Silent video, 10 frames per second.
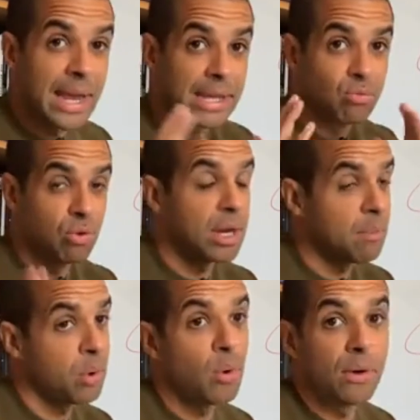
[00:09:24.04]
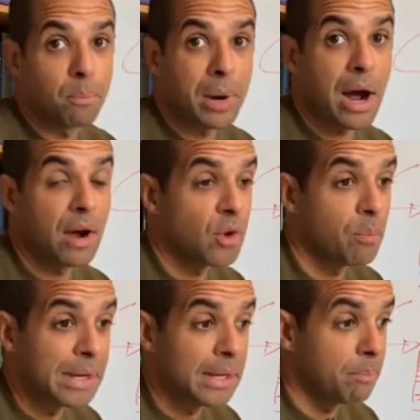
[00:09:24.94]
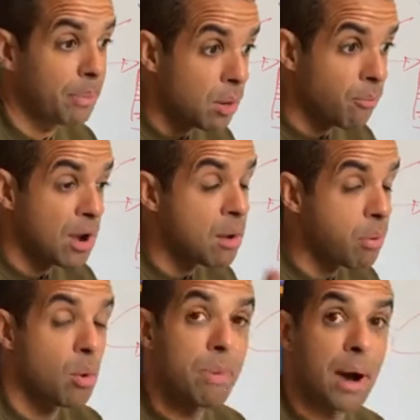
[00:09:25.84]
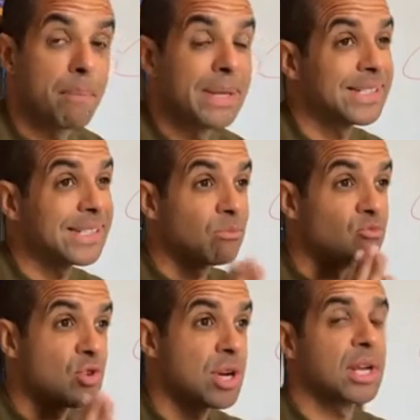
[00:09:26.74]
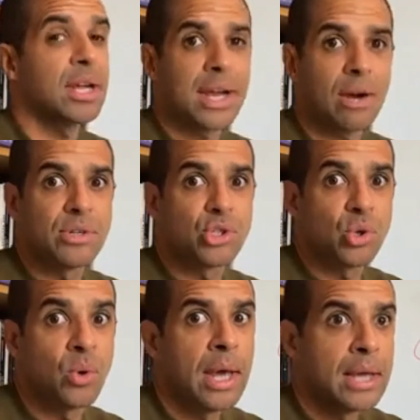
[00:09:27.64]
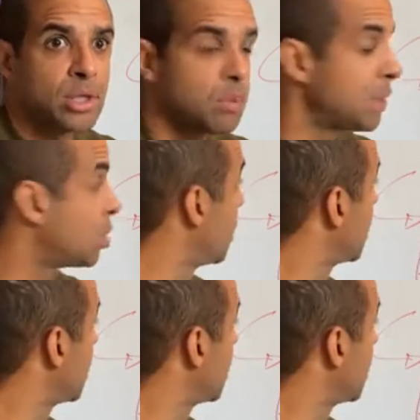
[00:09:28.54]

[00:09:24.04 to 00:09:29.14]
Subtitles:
It's really important part of really important part of business. I'm really going to encourage you to be doing